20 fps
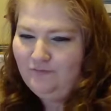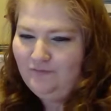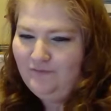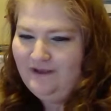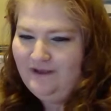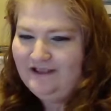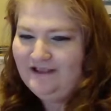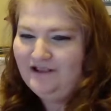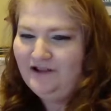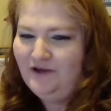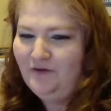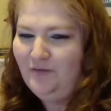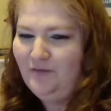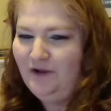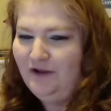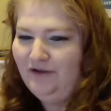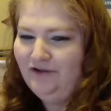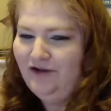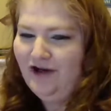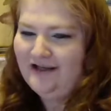This year,
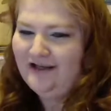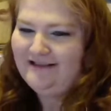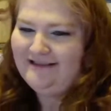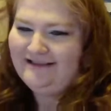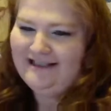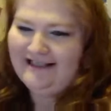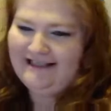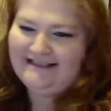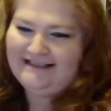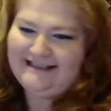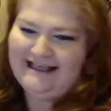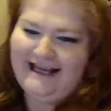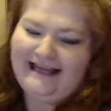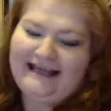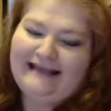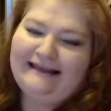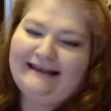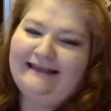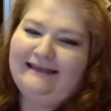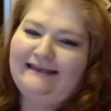World Cross Day is the
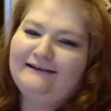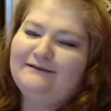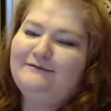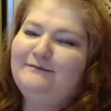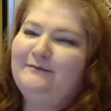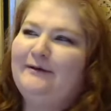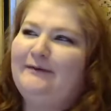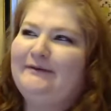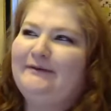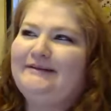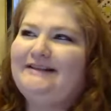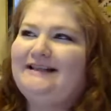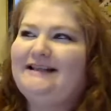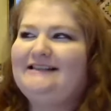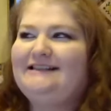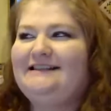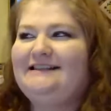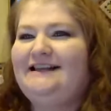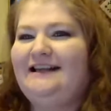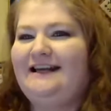8th. My birthday
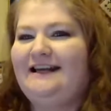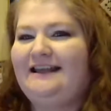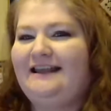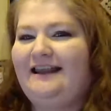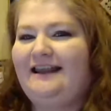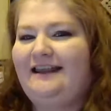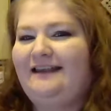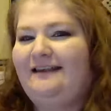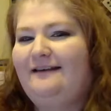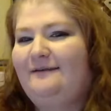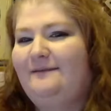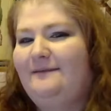is the 9th.